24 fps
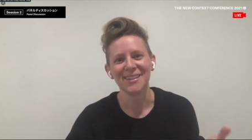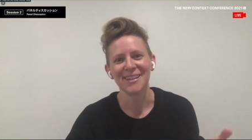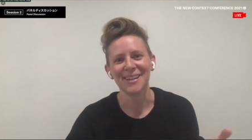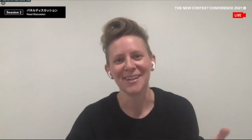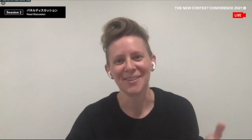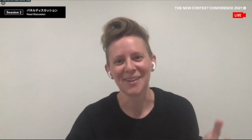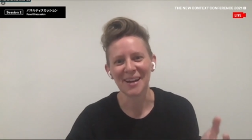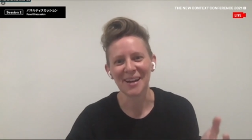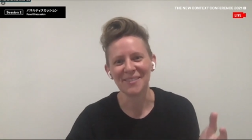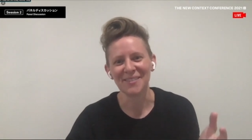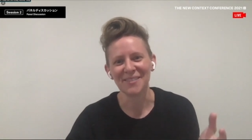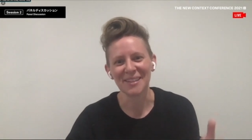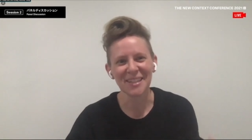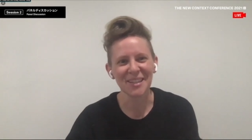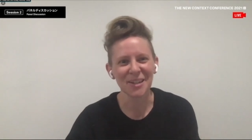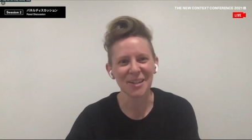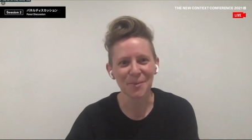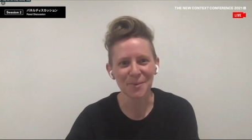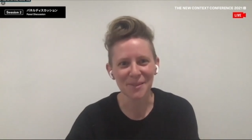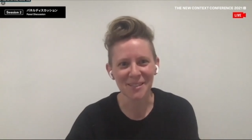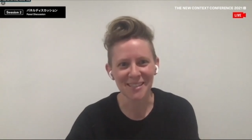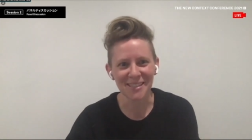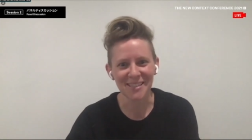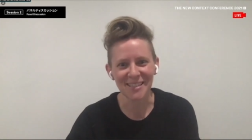you know, kind of a
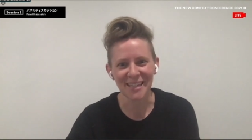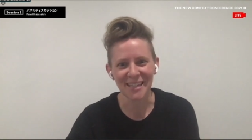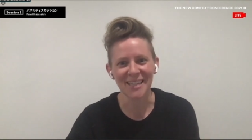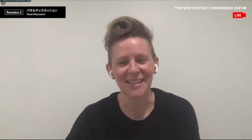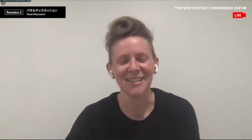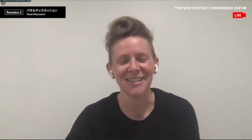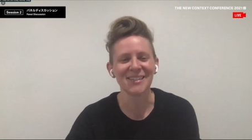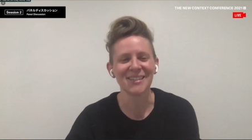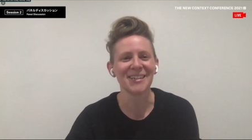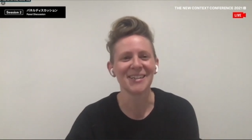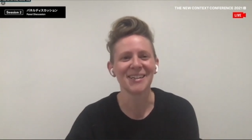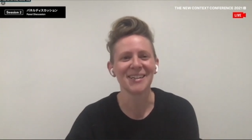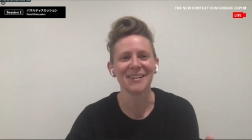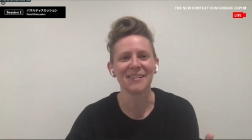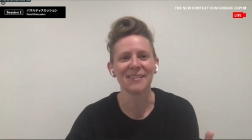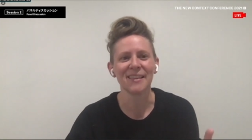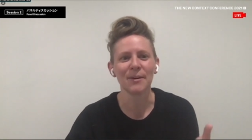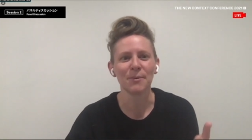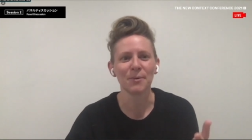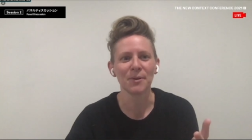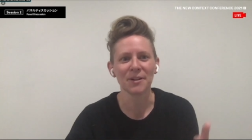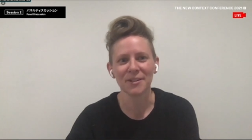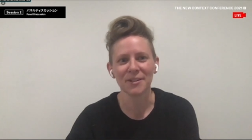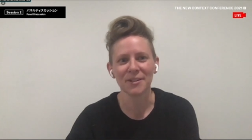little bit stickier,
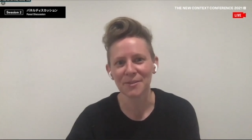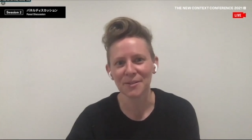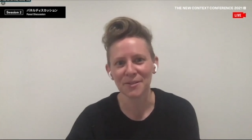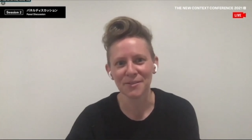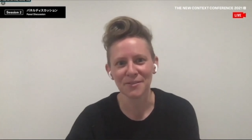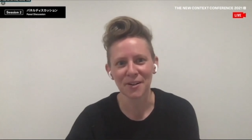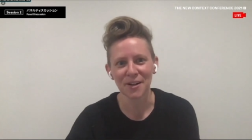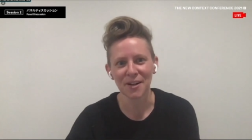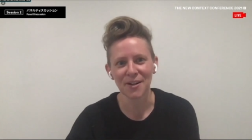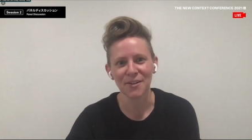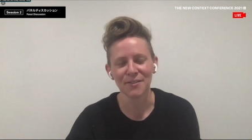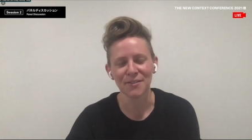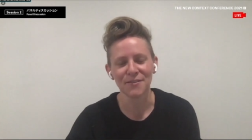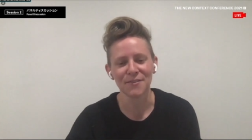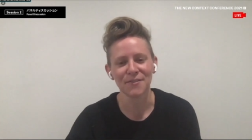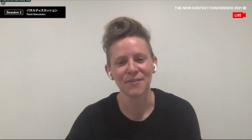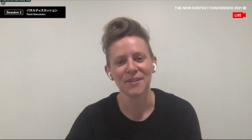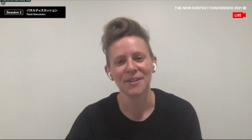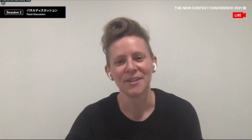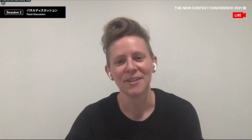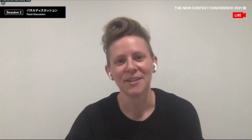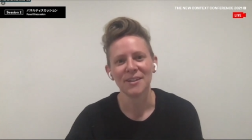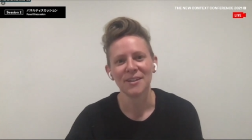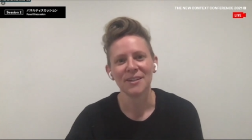that were going to involve